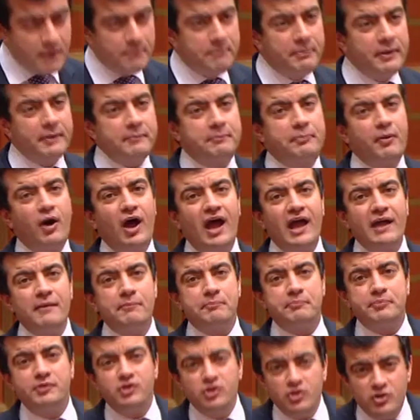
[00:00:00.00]
but by
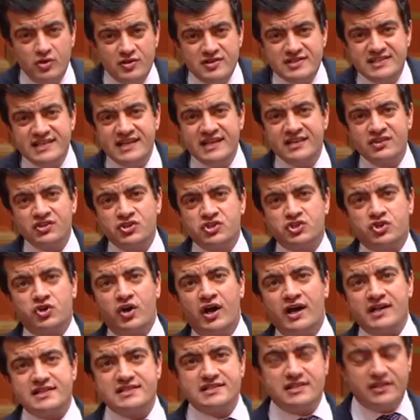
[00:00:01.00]
abusing the
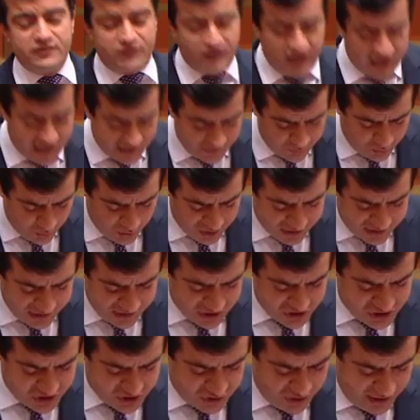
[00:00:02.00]
trust of
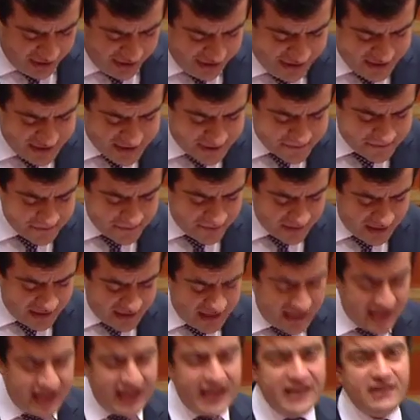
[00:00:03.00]
hard-working Australians
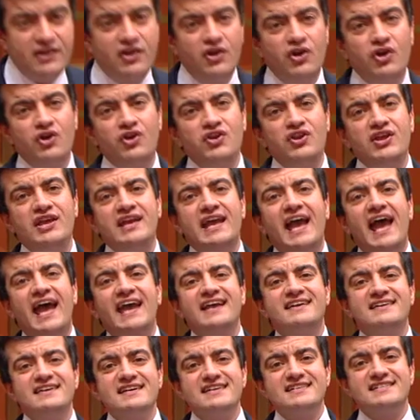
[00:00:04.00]
and earning
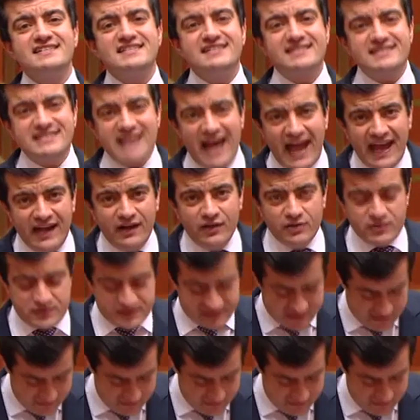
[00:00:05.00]
a sales